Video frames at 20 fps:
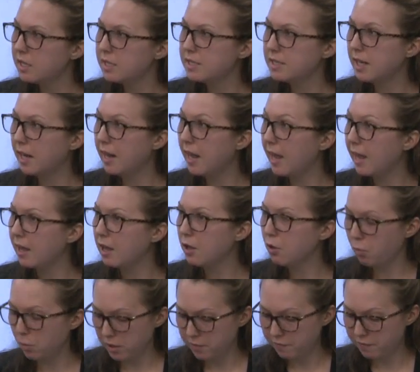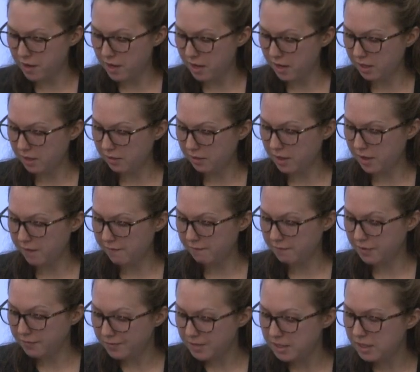Today, we find that
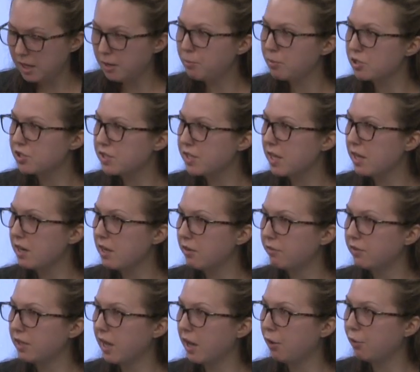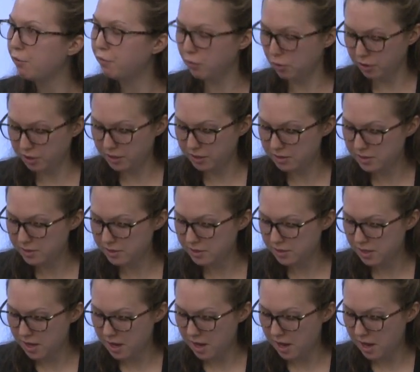fifty-nine percent of Californians